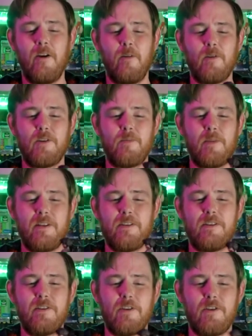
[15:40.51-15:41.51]
which
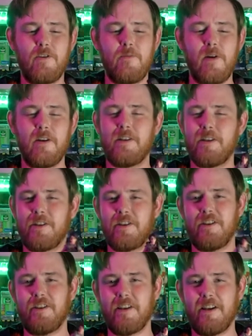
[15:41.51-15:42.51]
means they're humongous
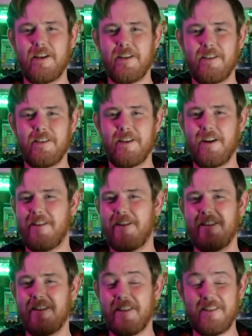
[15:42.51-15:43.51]
on the kids, and I
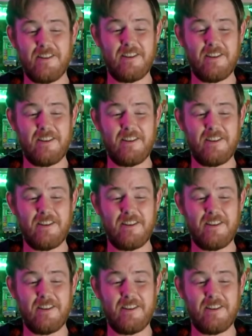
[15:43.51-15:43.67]
think that's